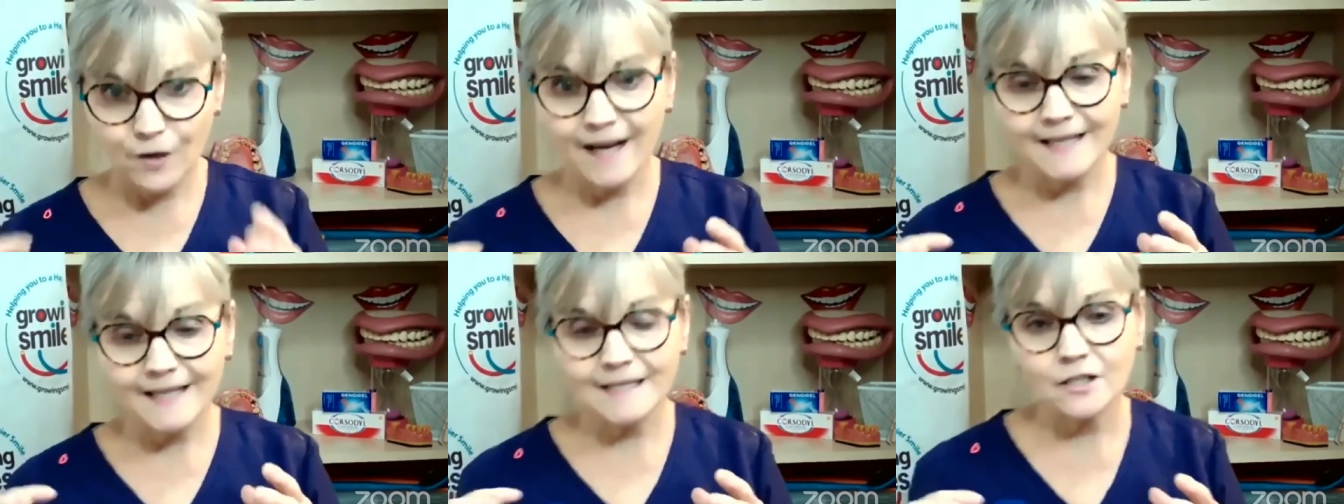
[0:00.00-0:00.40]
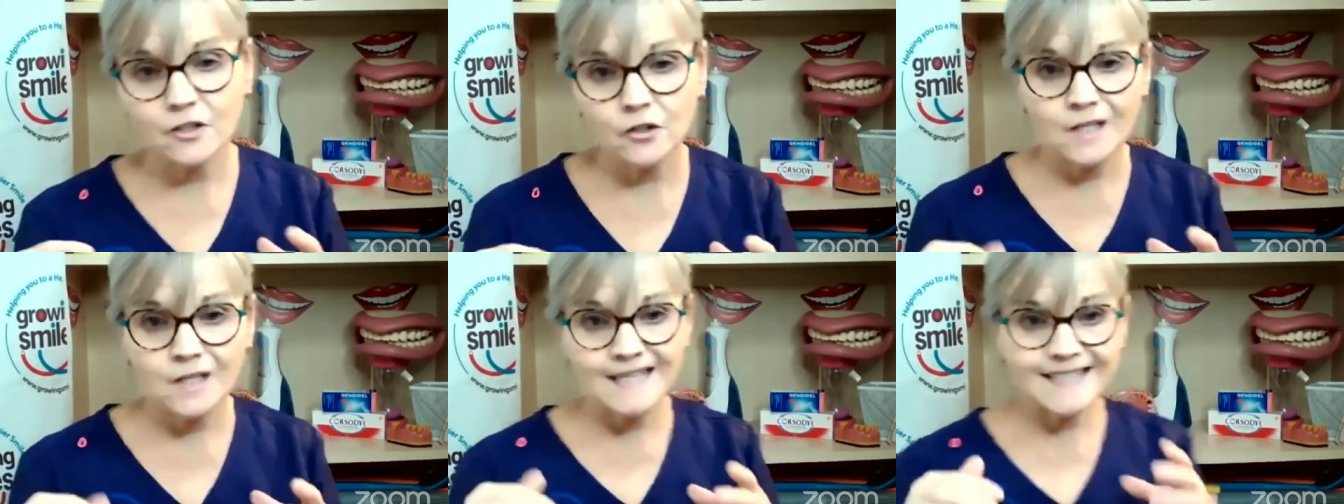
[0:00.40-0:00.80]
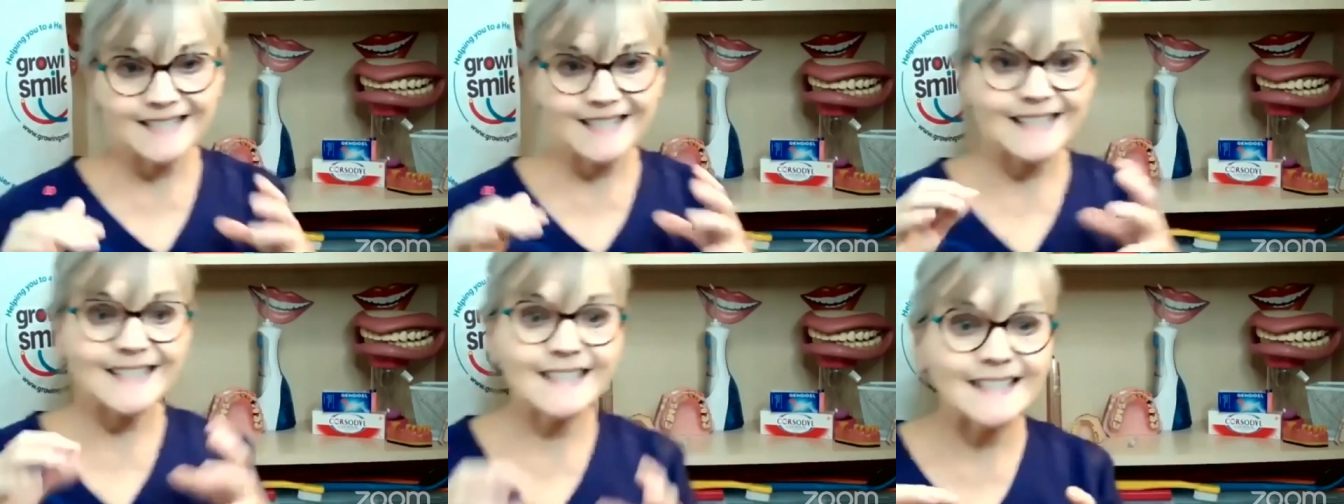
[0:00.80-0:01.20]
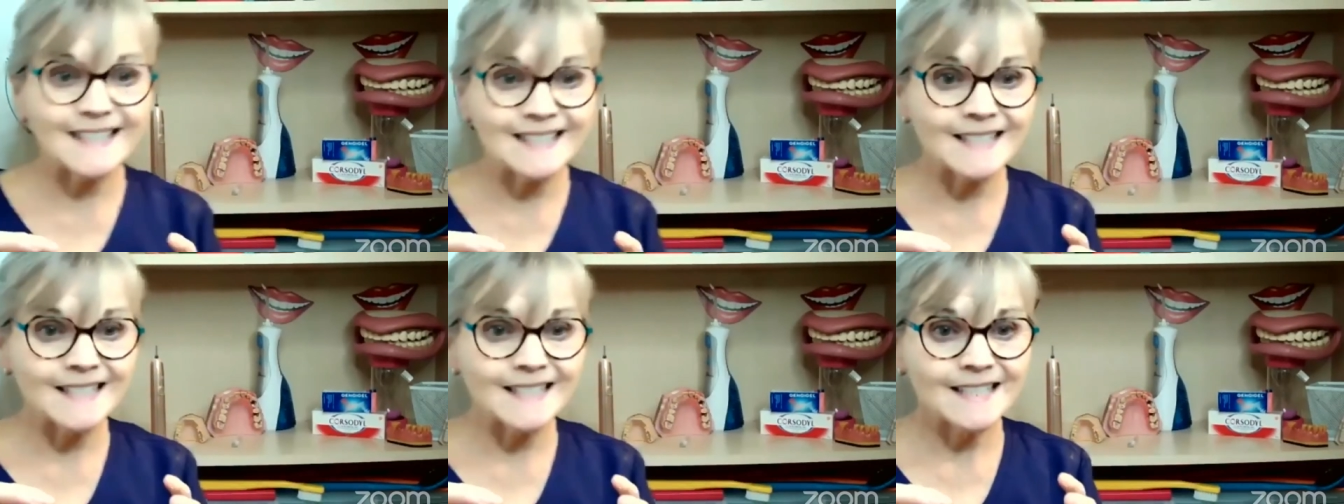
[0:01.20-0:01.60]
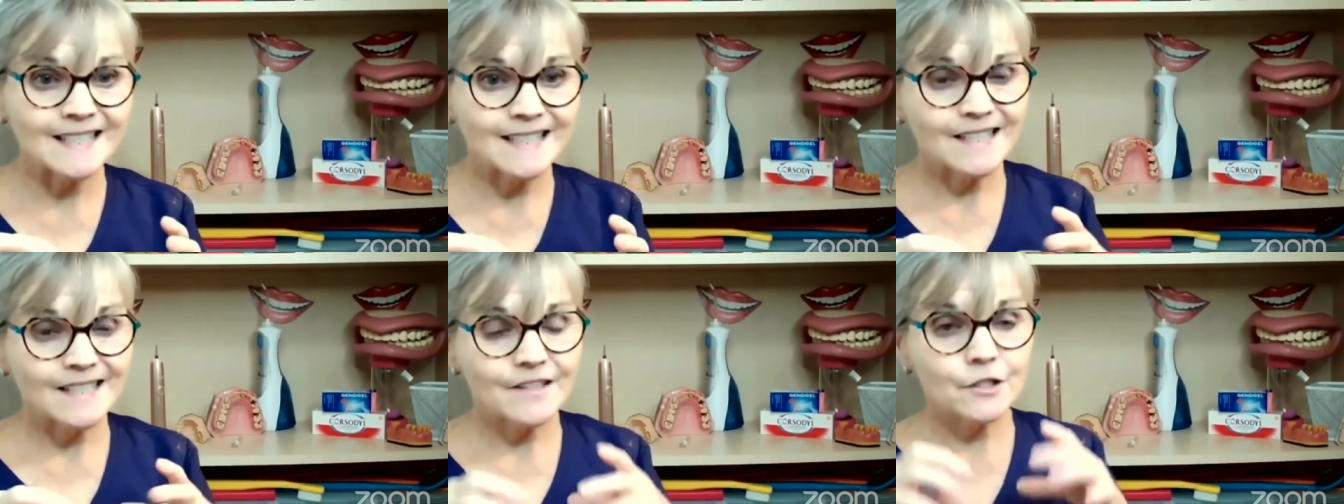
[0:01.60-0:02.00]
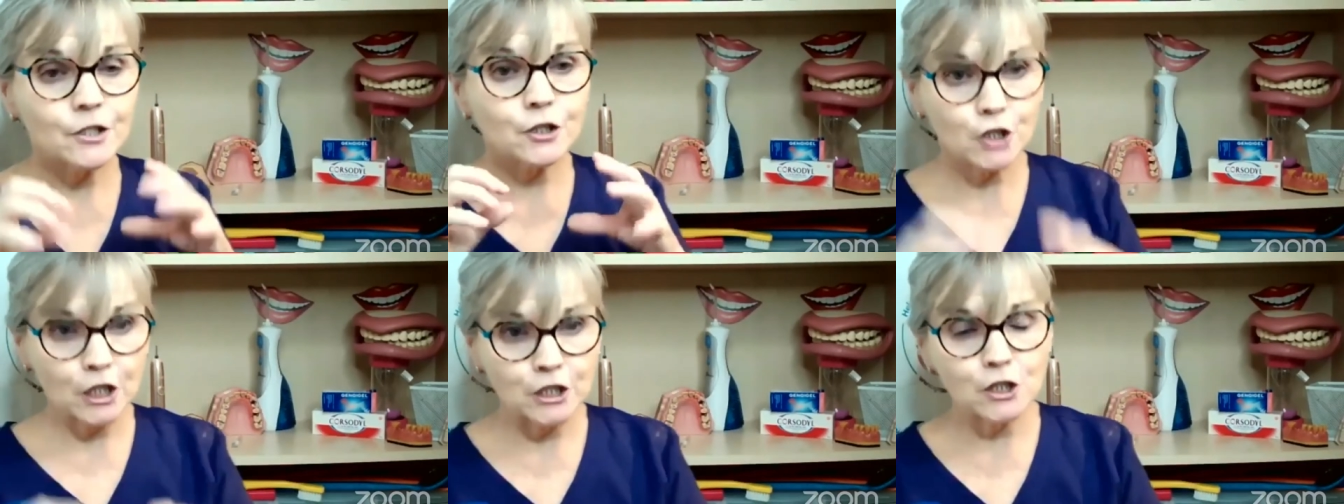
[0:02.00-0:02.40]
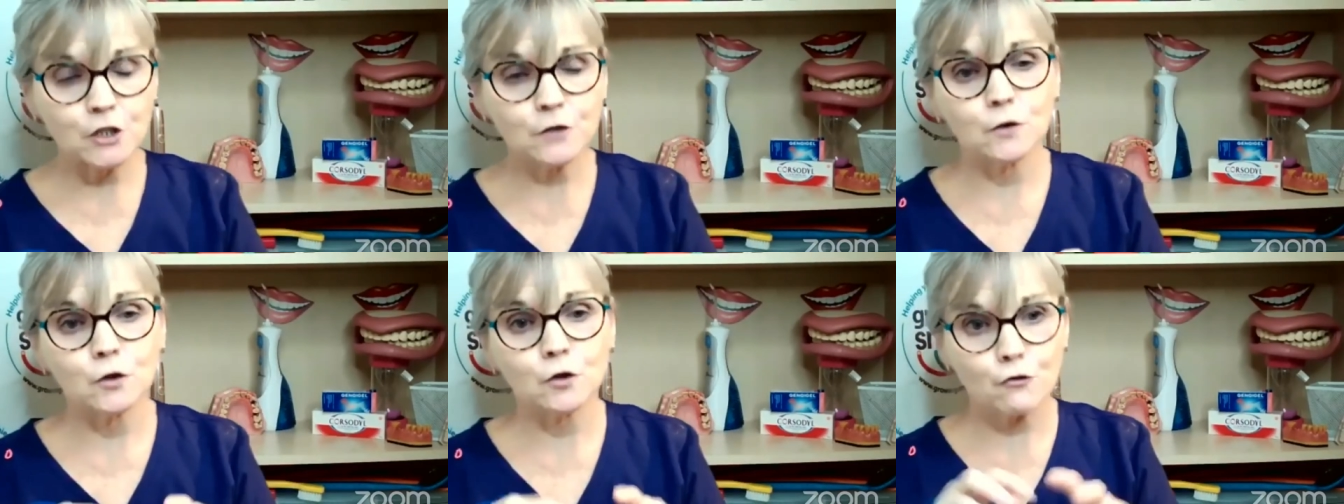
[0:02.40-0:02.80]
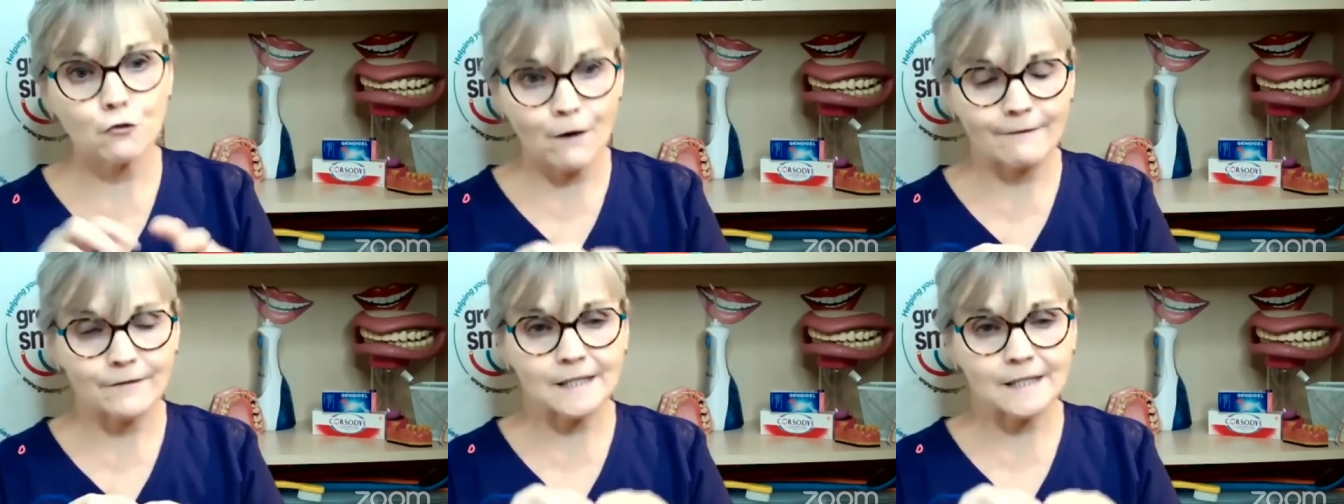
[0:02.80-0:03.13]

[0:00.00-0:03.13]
to do is clean the gingival crevice,